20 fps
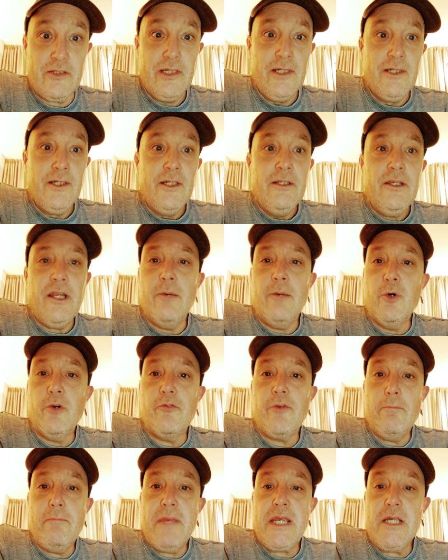You know, more
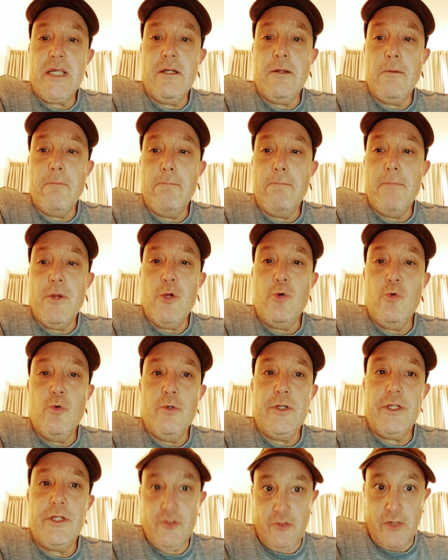of a mean and
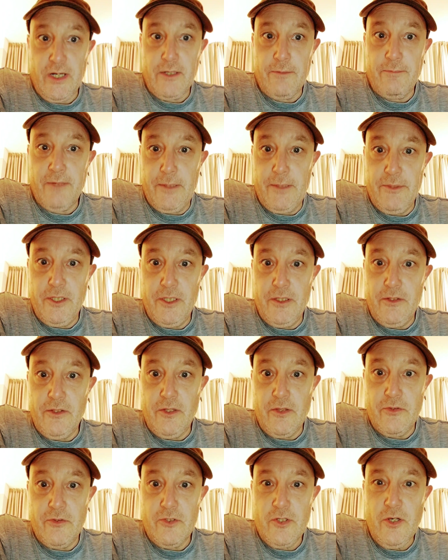moody track maybe than the
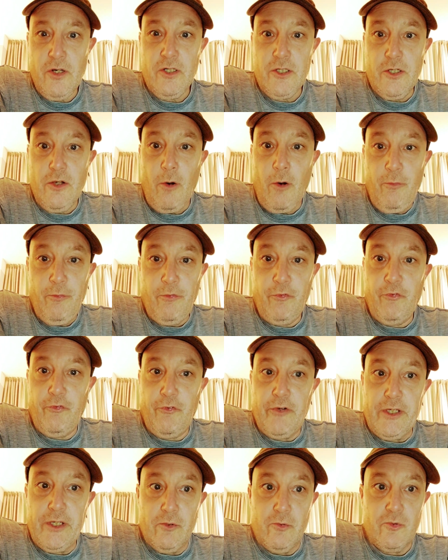others. Got a goth
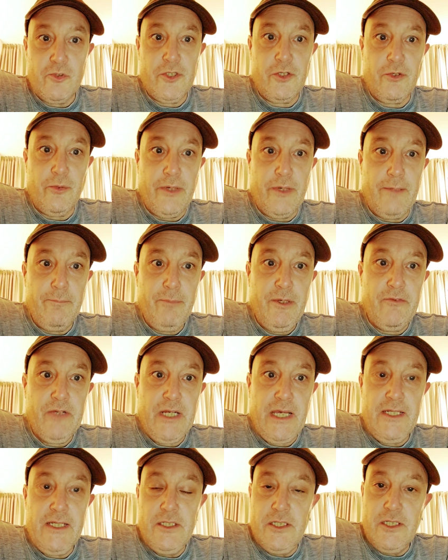feel to it, bit of an
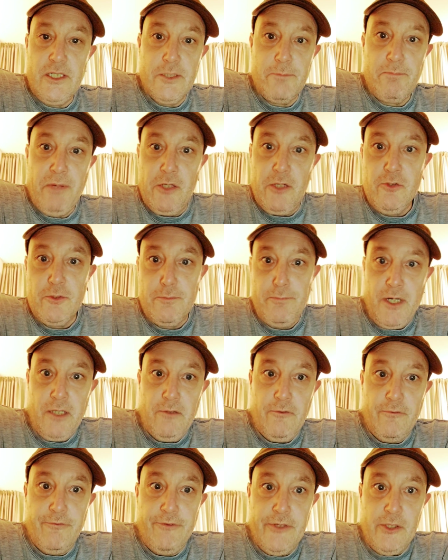80s
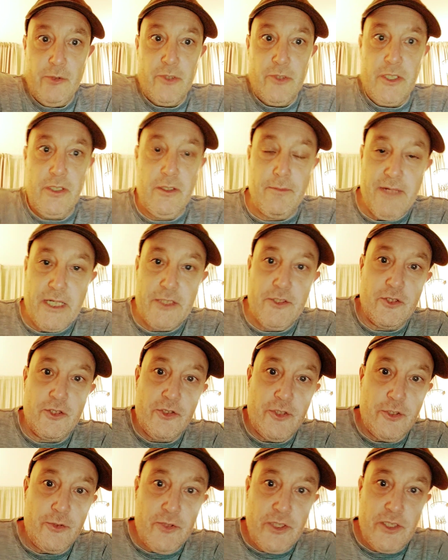post-punk feel. You could imagine
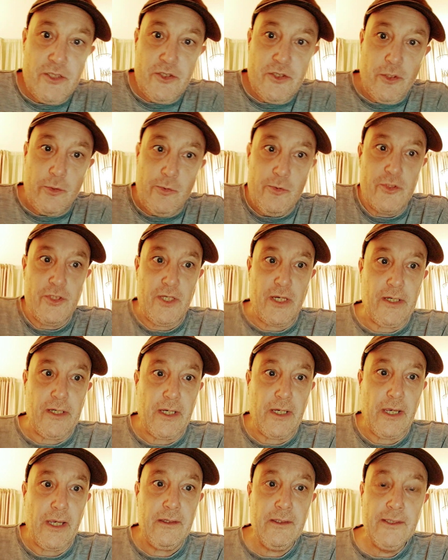Susie Sue
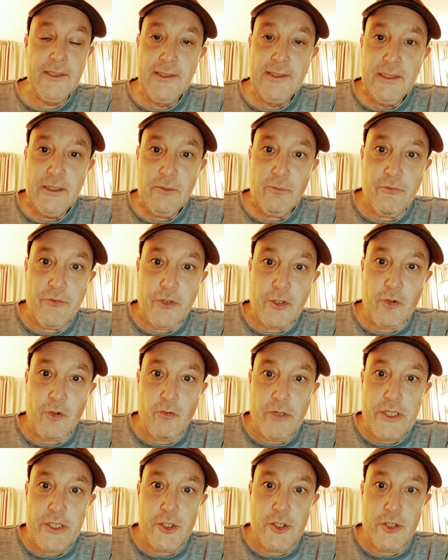singing it with the
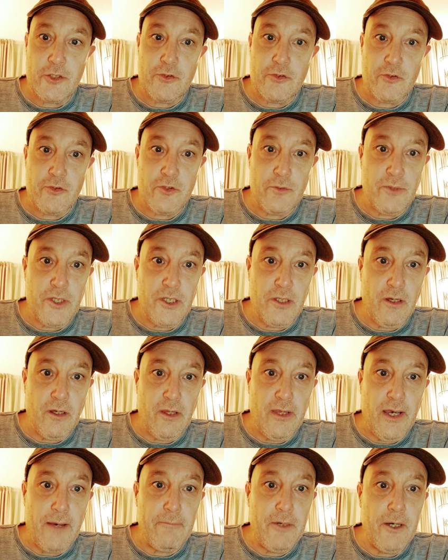Creatures or somebody
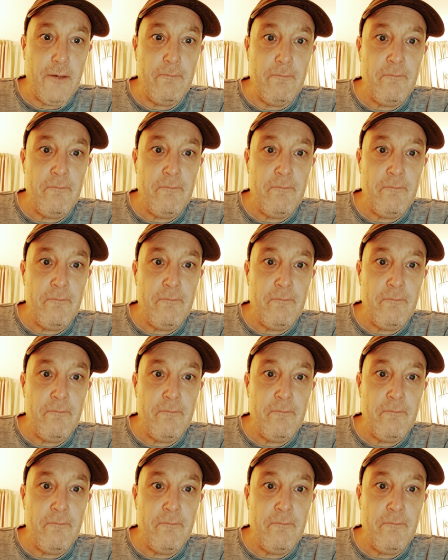like that.